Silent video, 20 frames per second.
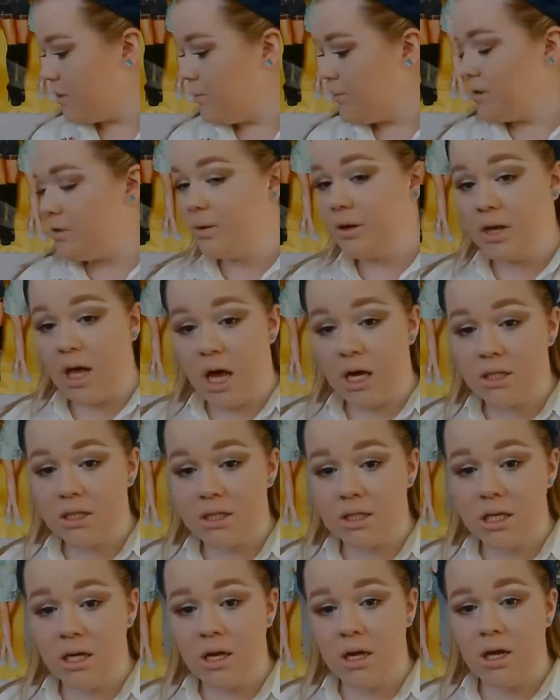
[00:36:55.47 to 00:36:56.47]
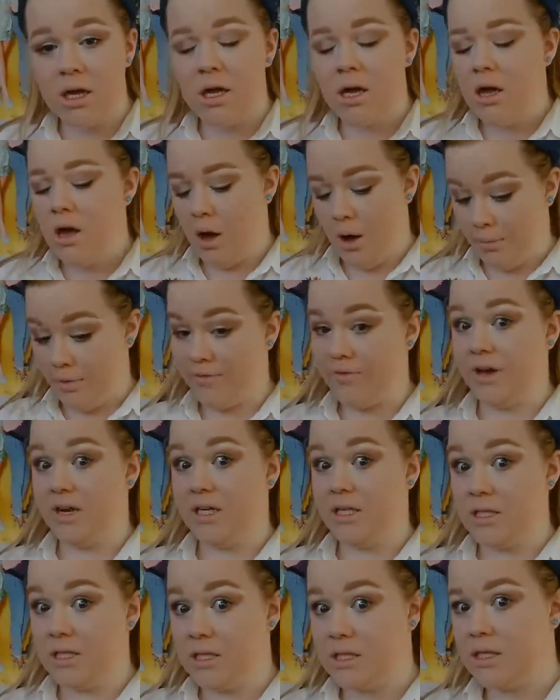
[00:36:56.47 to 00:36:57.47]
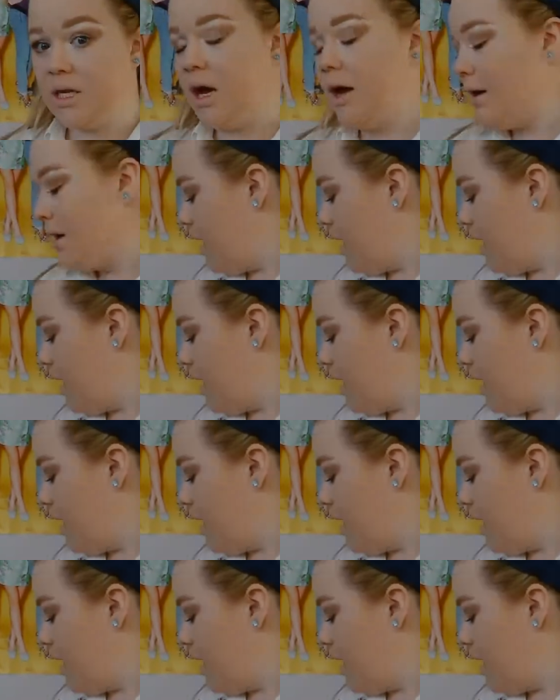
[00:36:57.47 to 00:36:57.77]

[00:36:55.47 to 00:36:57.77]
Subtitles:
going to be doing that on my face.